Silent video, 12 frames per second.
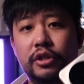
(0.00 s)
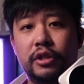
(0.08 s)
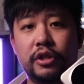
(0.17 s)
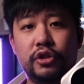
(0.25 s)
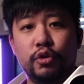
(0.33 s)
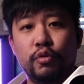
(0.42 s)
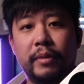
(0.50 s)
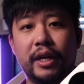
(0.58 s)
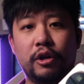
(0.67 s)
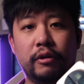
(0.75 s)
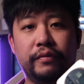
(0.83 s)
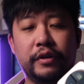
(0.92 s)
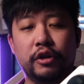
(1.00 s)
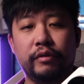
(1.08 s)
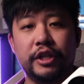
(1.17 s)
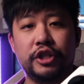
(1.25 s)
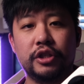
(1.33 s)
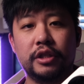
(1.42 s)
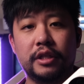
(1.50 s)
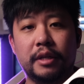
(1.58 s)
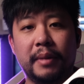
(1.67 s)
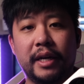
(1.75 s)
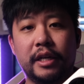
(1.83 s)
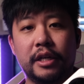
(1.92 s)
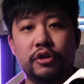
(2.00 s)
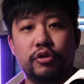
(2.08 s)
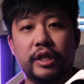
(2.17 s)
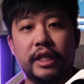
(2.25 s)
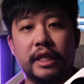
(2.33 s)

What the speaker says: the two main configurations in my country